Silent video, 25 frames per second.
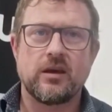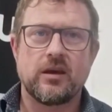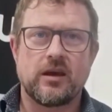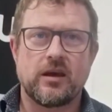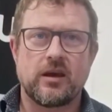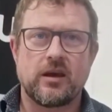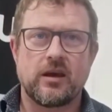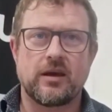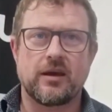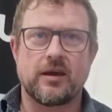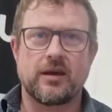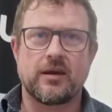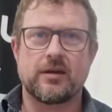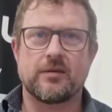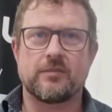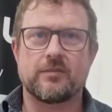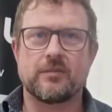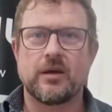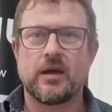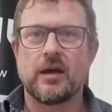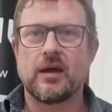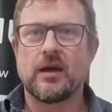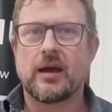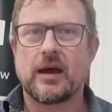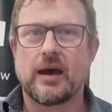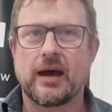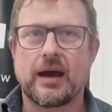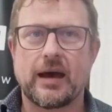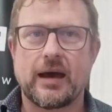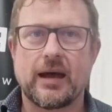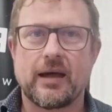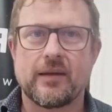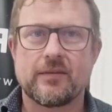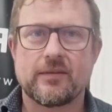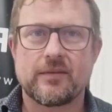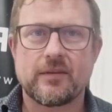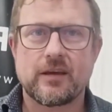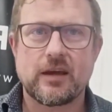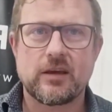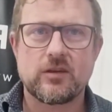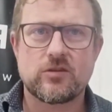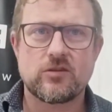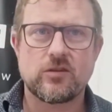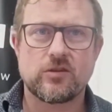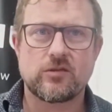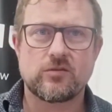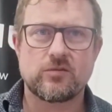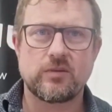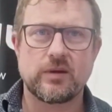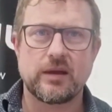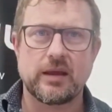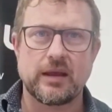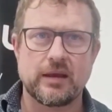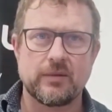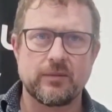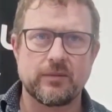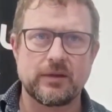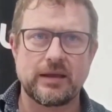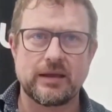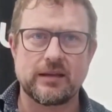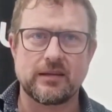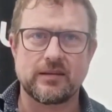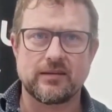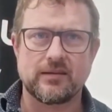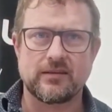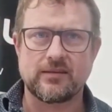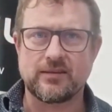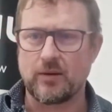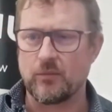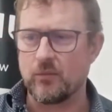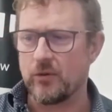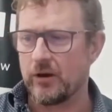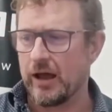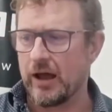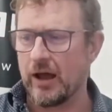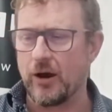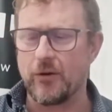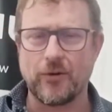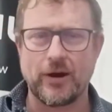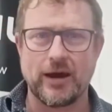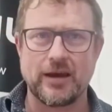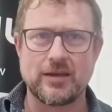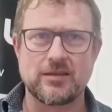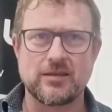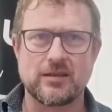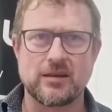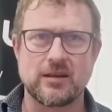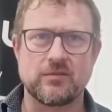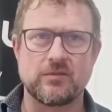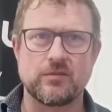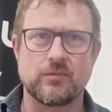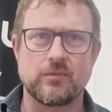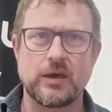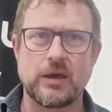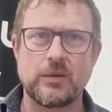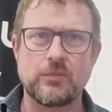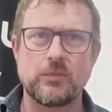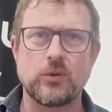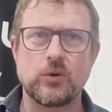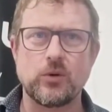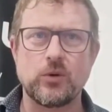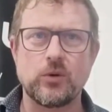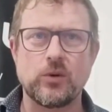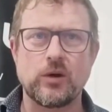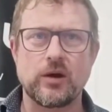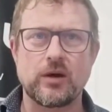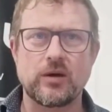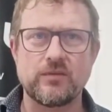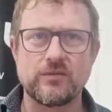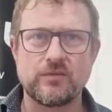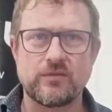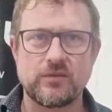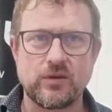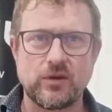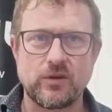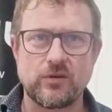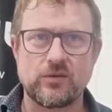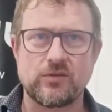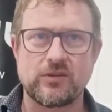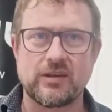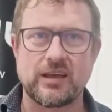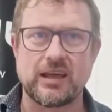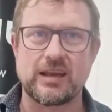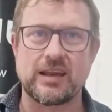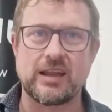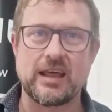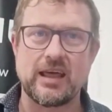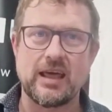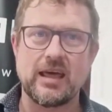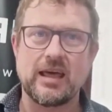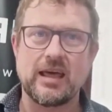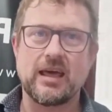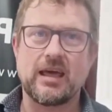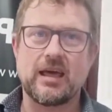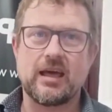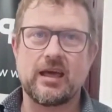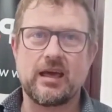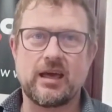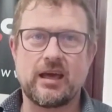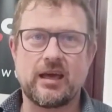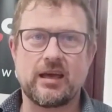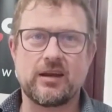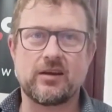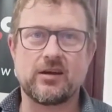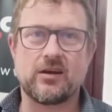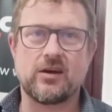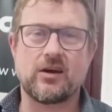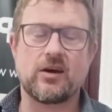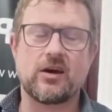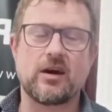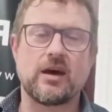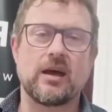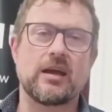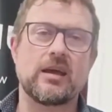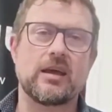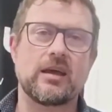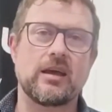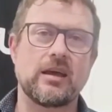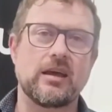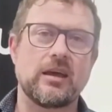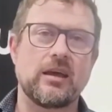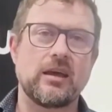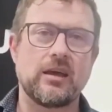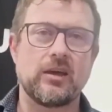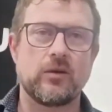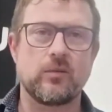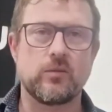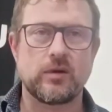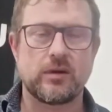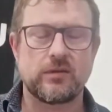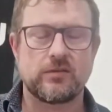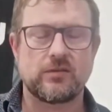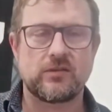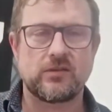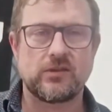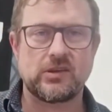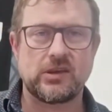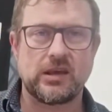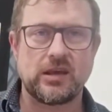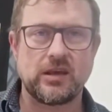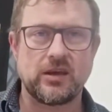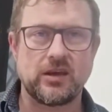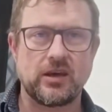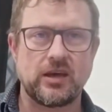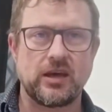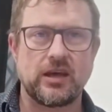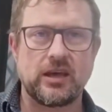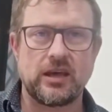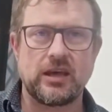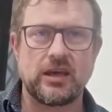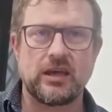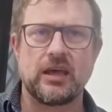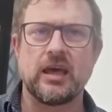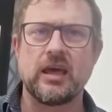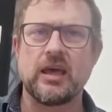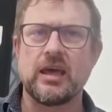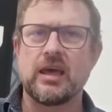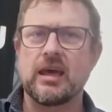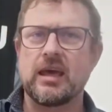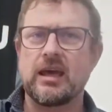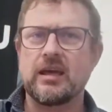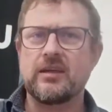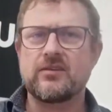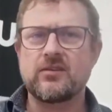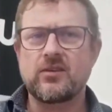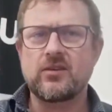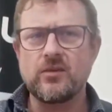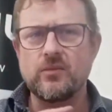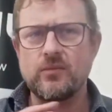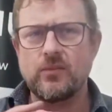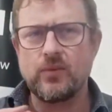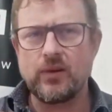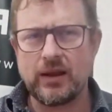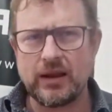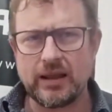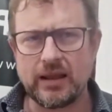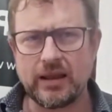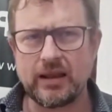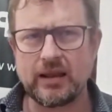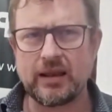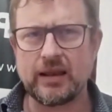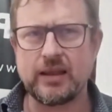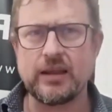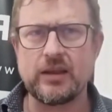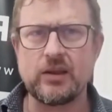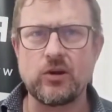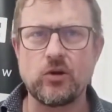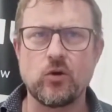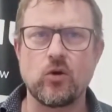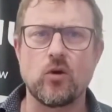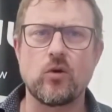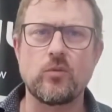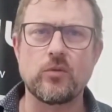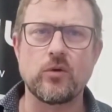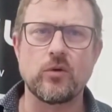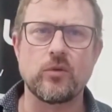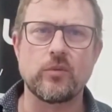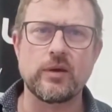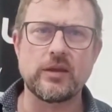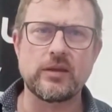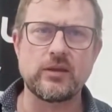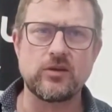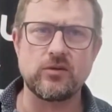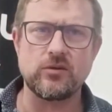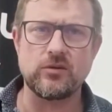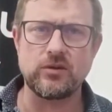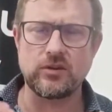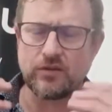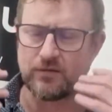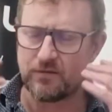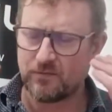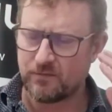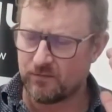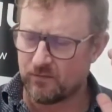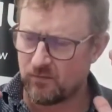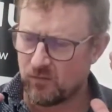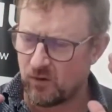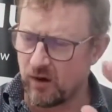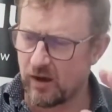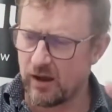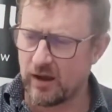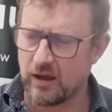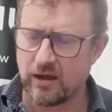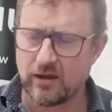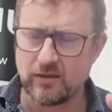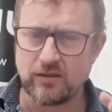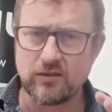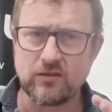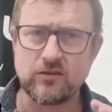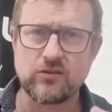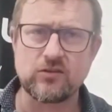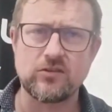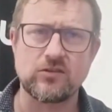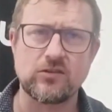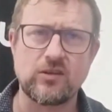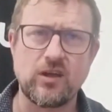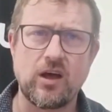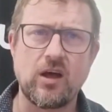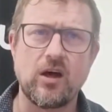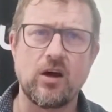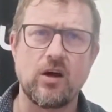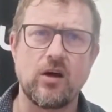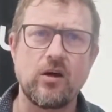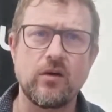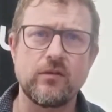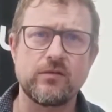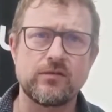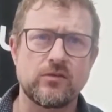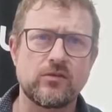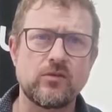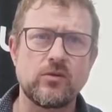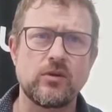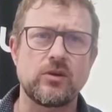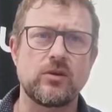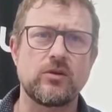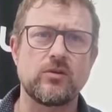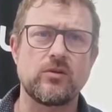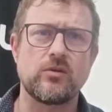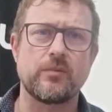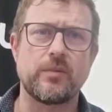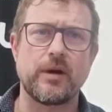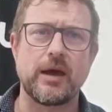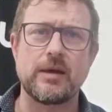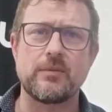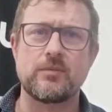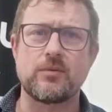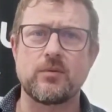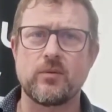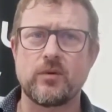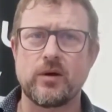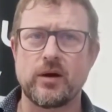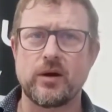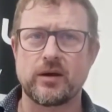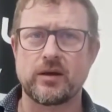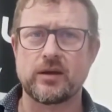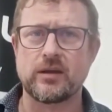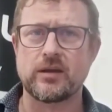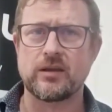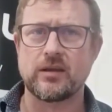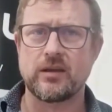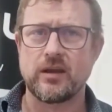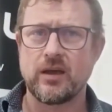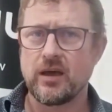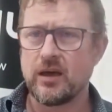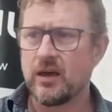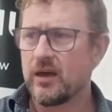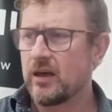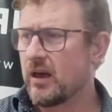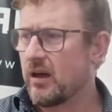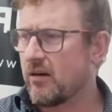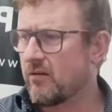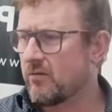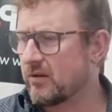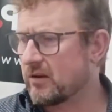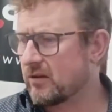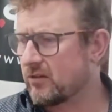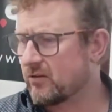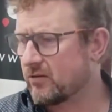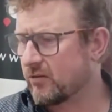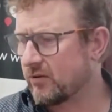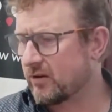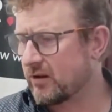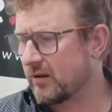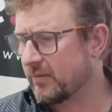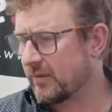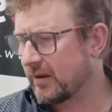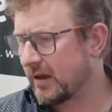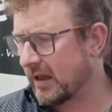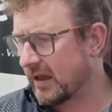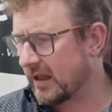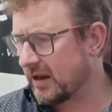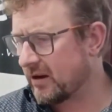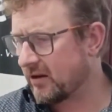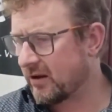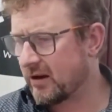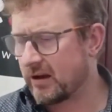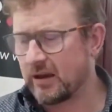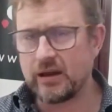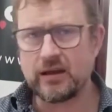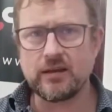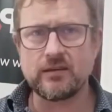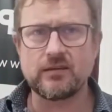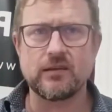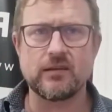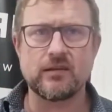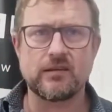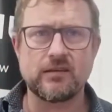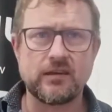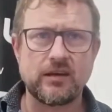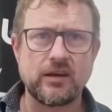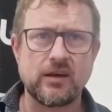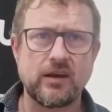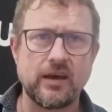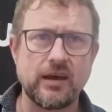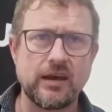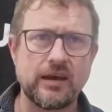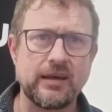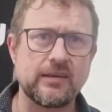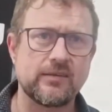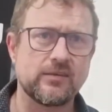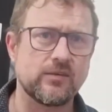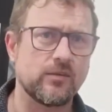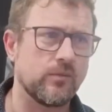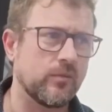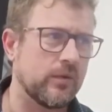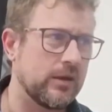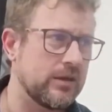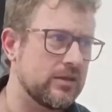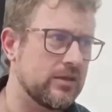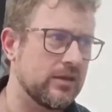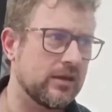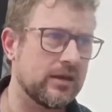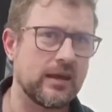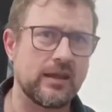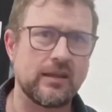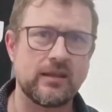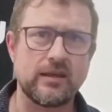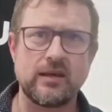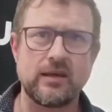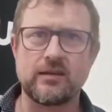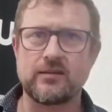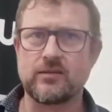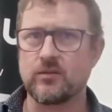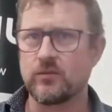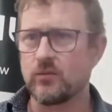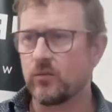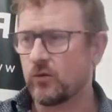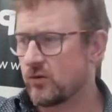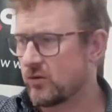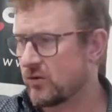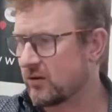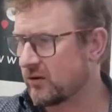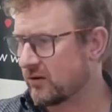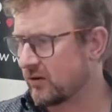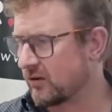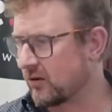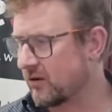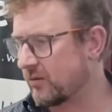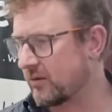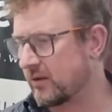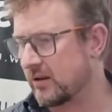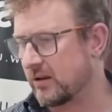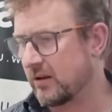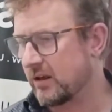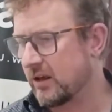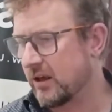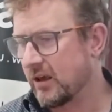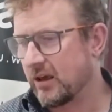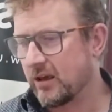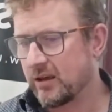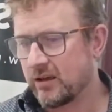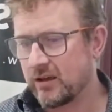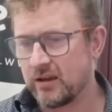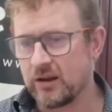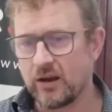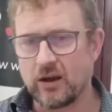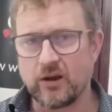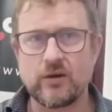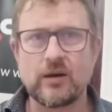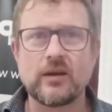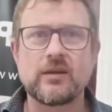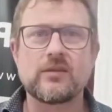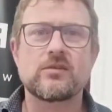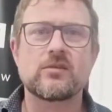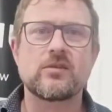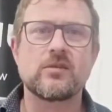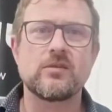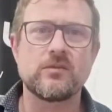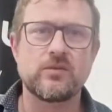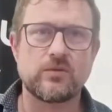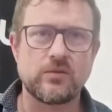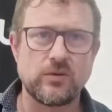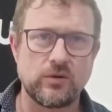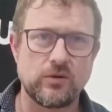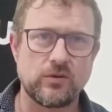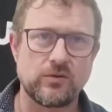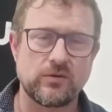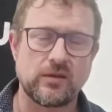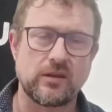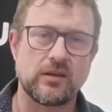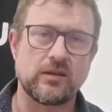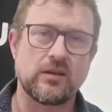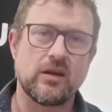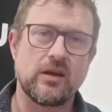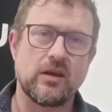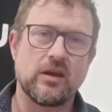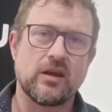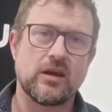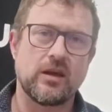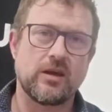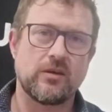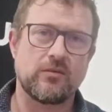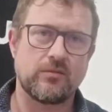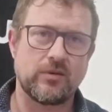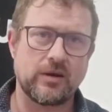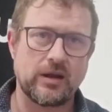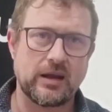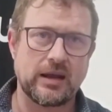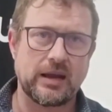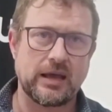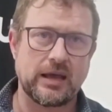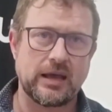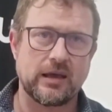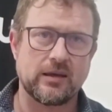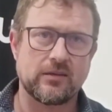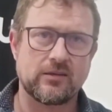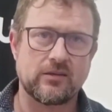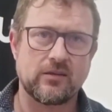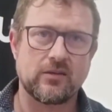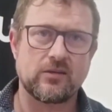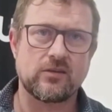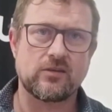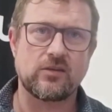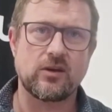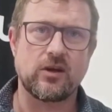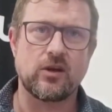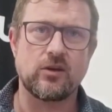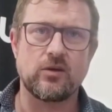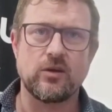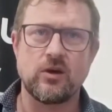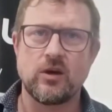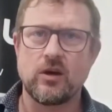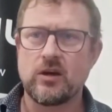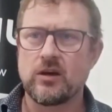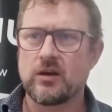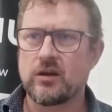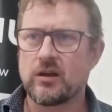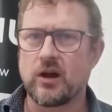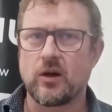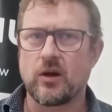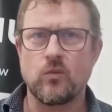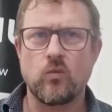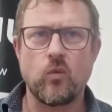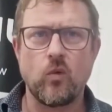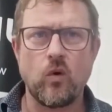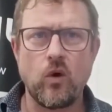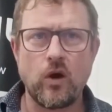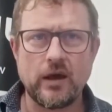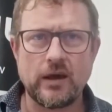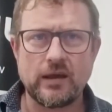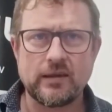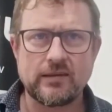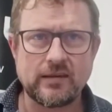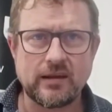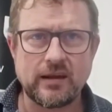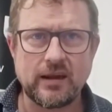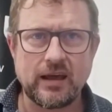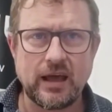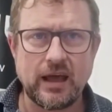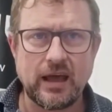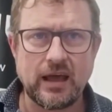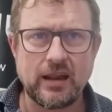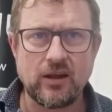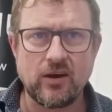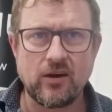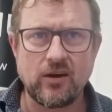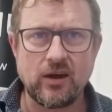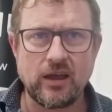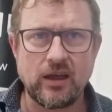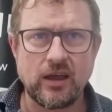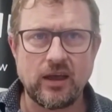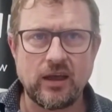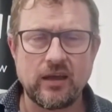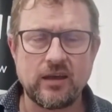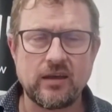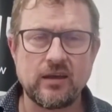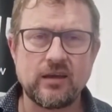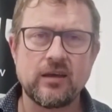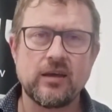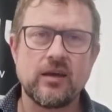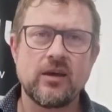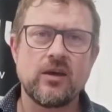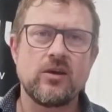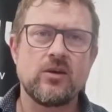And it just really, we needed to send one out actually for people who are confusing NIE with TIE. It's completely normal when you're right at the start of doing your paperwork and everybody's talking about NIEs and TIEs and when do you get this and what do you do, and you know, it's confusing. It really is. So, you know, what is an NIE?